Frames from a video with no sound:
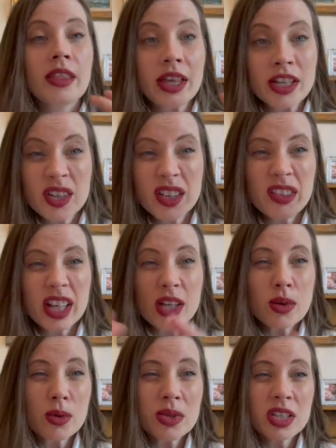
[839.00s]
They're doing really
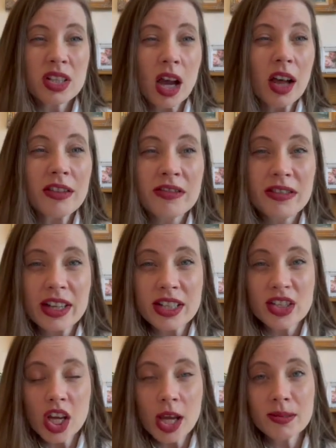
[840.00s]
cool stuff in
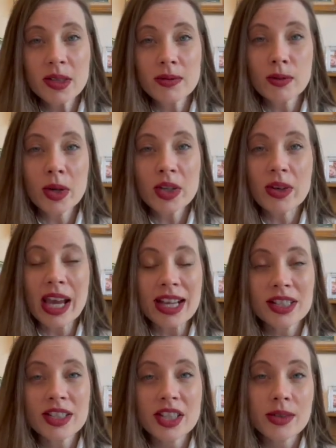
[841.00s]
terms of what you're
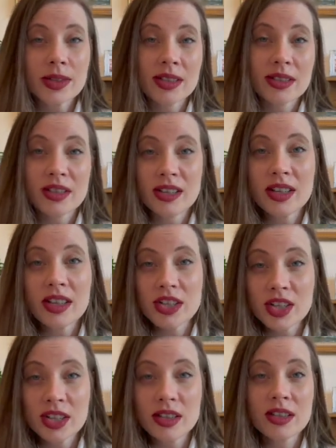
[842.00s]
getting to do as
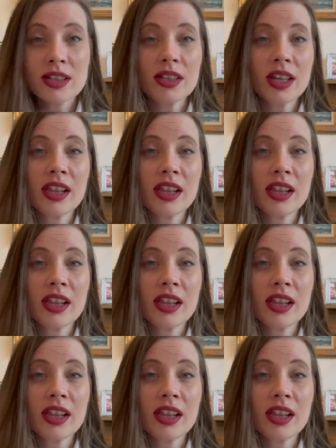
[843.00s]
surgeons. So